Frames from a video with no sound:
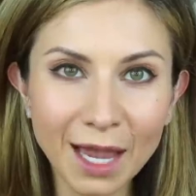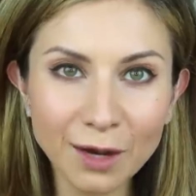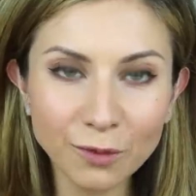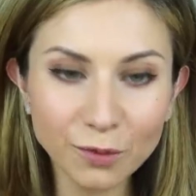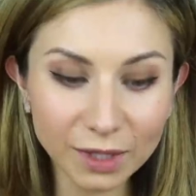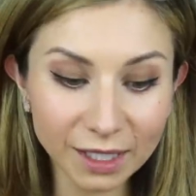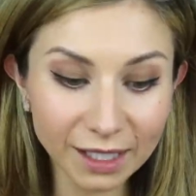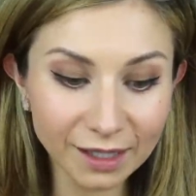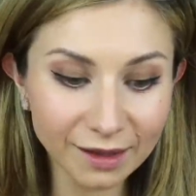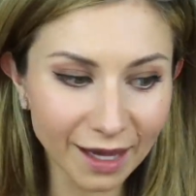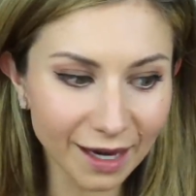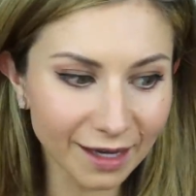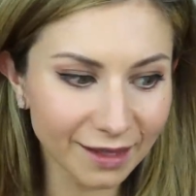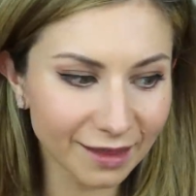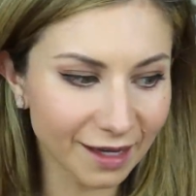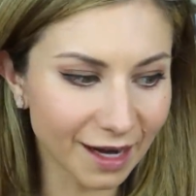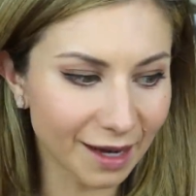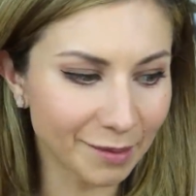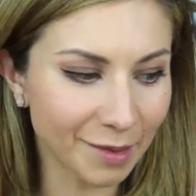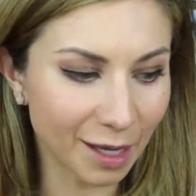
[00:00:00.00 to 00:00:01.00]
I really like
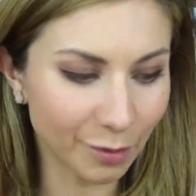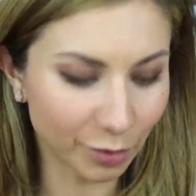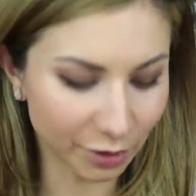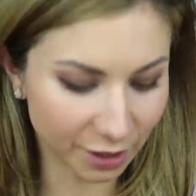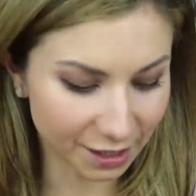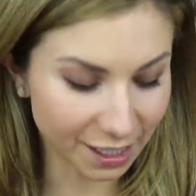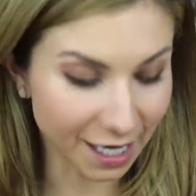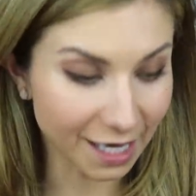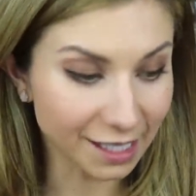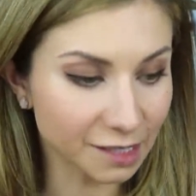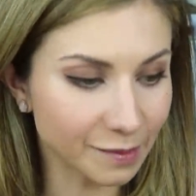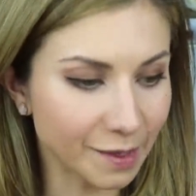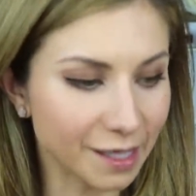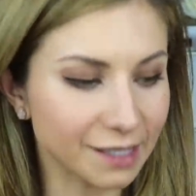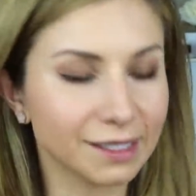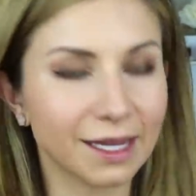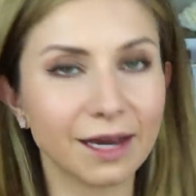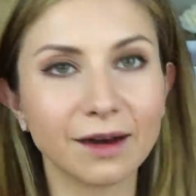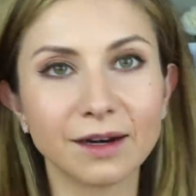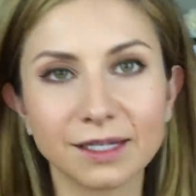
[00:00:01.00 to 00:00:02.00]
that I'm able to test
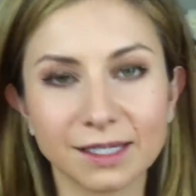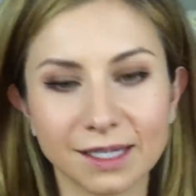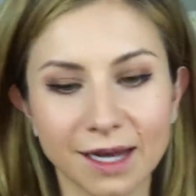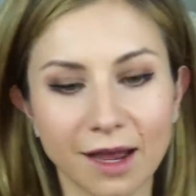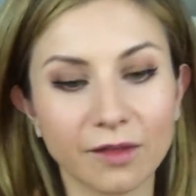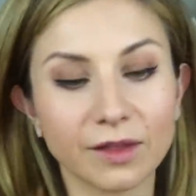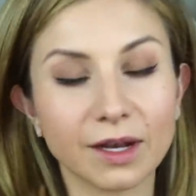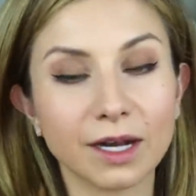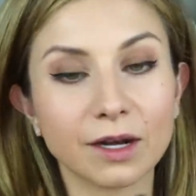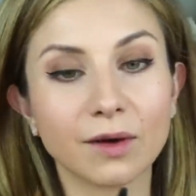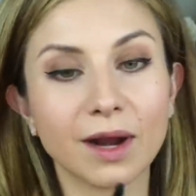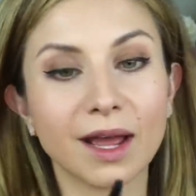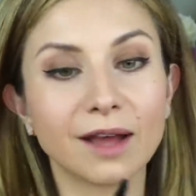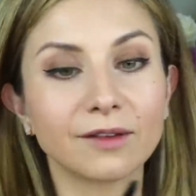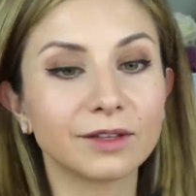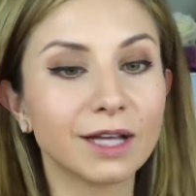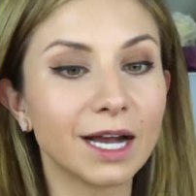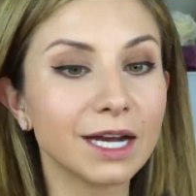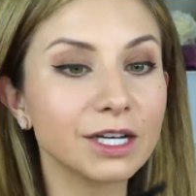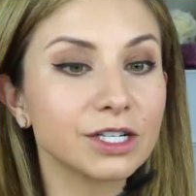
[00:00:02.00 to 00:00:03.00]
mascaras now that I don't
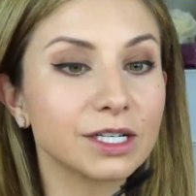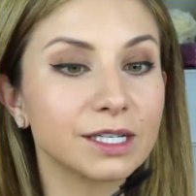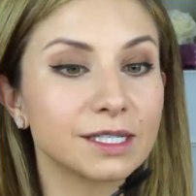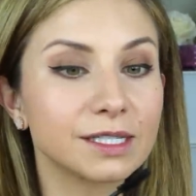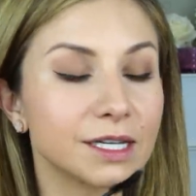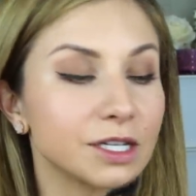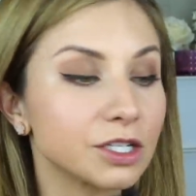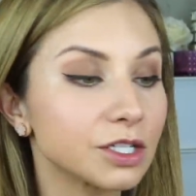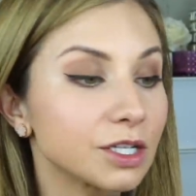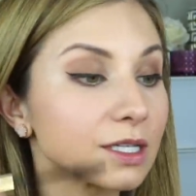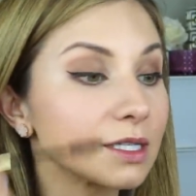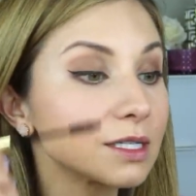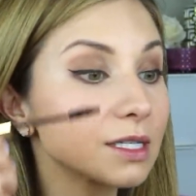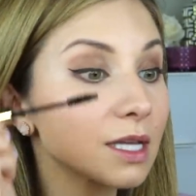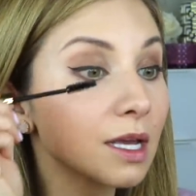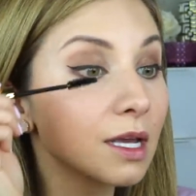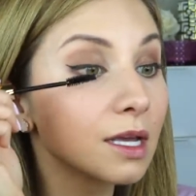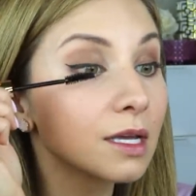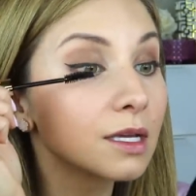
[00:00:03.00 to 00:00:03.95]
have lash extensions.